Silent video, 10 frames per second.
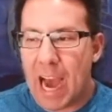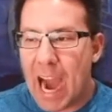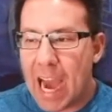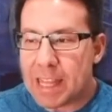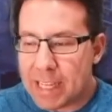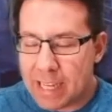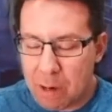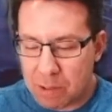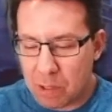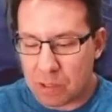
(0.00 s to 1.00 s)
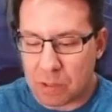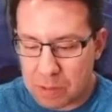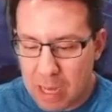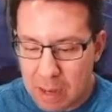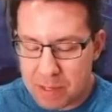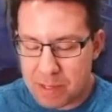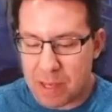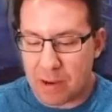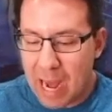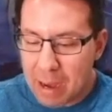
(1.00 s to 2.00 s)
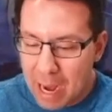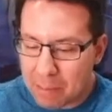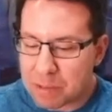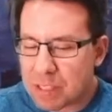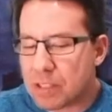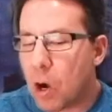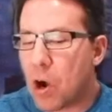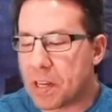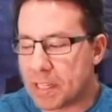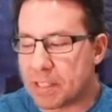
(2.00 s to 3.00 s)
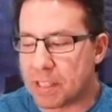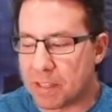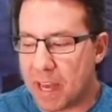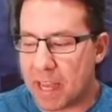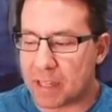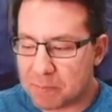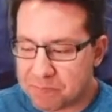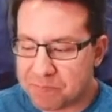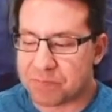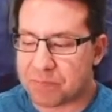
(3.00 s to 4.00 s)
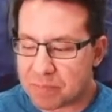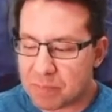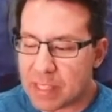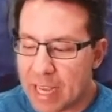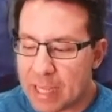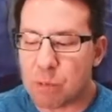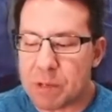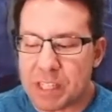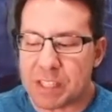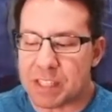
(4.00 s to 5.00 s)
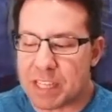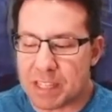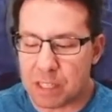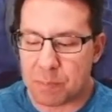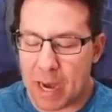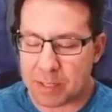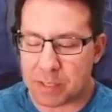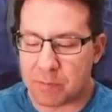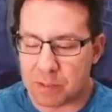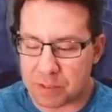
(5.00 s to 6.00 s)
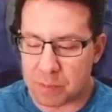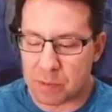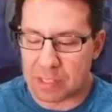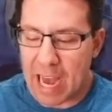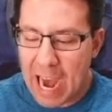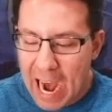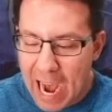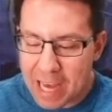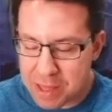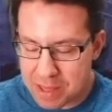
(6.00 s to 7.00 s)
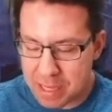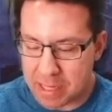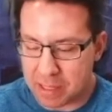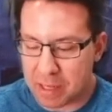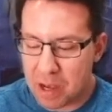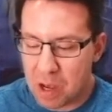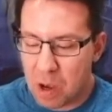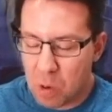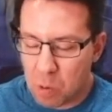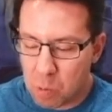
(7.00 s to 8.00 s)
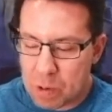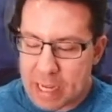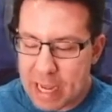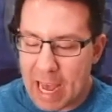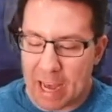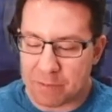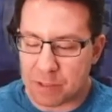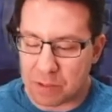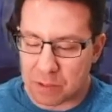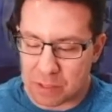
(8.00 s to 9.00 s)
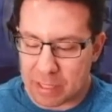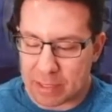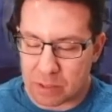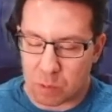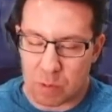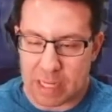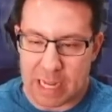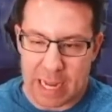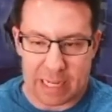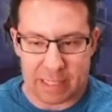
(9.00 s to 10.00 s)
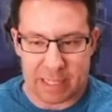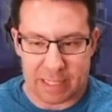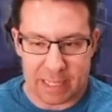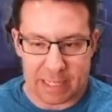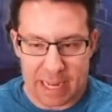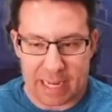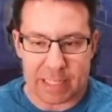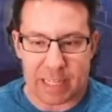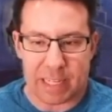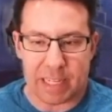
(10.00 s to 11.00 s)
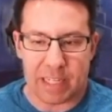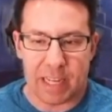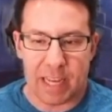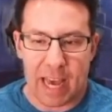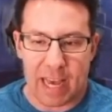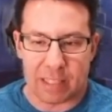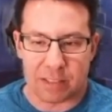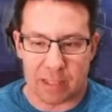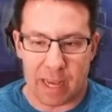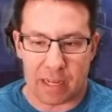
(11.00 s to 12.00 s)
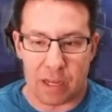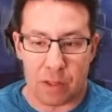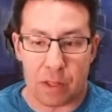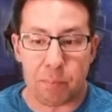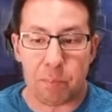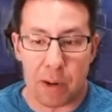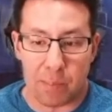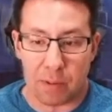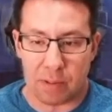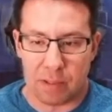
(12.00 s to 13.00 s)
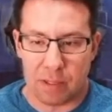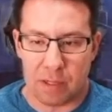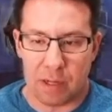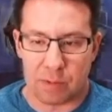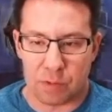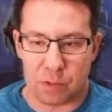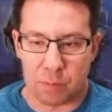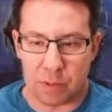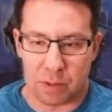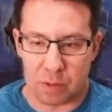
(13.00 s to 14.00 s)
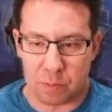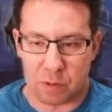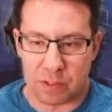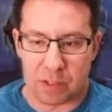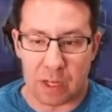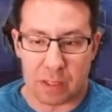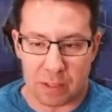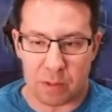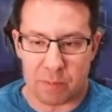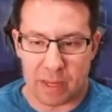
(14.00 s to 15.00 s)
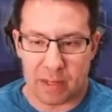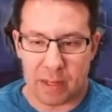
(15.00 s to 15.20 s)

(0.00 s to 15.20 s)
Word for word: I think I would also lob in there, and I, I'm starting to like, as we see these box office numbers, I think we have to look at twenty eighteen and nineteen as like the bubble of superhero movies a little bit,